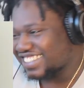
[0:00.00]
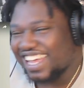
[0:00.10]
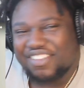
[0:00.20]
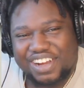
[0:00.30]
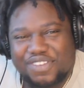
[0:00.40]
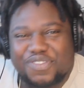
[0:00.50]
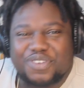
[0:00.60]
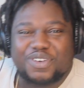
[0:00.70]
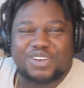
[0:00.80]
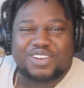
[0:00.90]
Is that really for
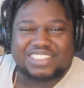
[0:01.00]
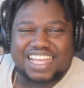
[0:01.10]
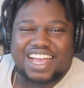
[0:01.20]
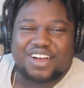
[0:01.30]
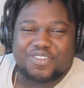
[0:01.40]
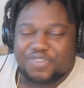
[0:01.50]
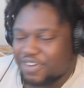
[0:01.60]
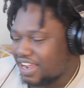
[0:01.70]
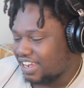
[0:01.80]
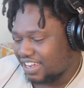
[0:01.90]
real though? Is that how
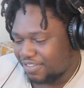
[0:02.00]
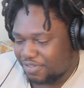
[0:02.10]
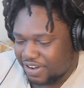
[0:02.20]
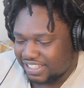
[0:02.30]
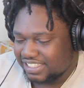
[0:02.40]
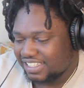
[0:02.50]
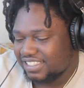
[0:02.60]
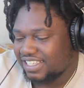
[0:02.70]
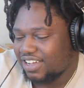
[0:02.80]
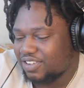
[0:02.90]
fr uh, French
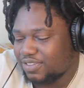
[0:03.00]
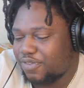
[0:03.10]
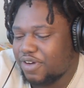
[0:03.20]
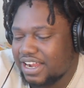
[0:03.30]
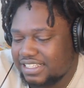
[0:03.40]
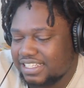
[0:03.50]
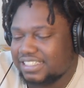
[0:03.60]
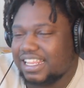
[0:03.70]
is or France is?